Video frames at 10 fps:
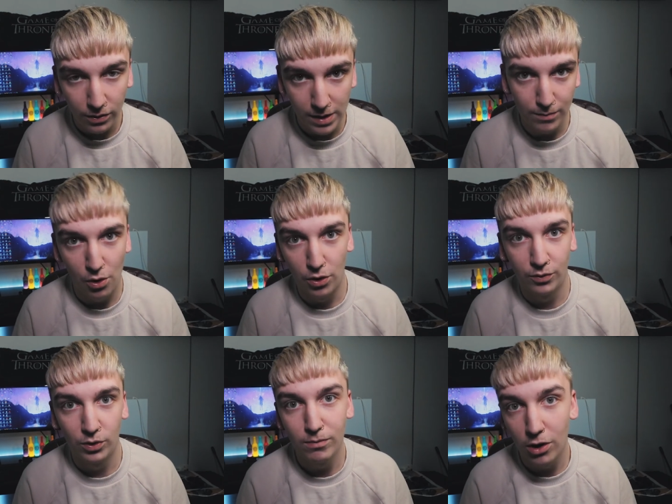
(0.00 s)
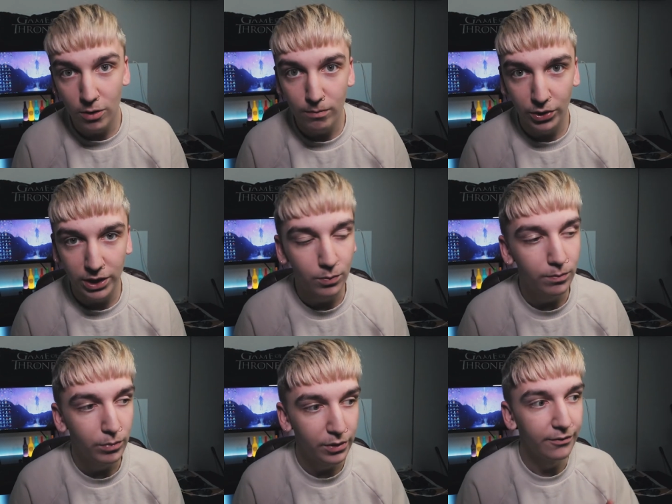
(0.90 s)
in mind with my own body
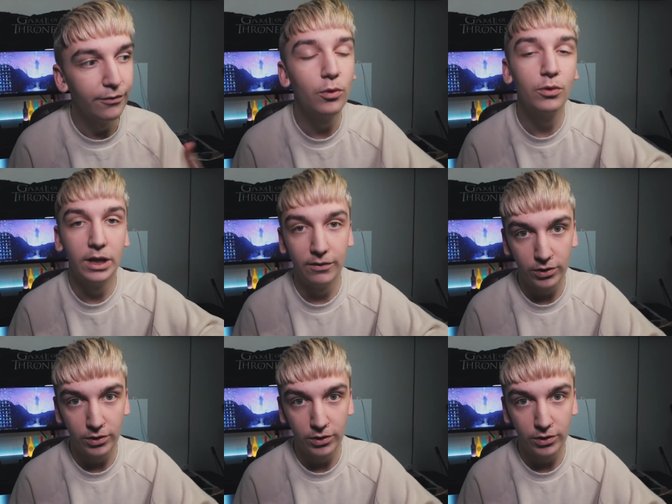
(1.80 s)
moving forwards in the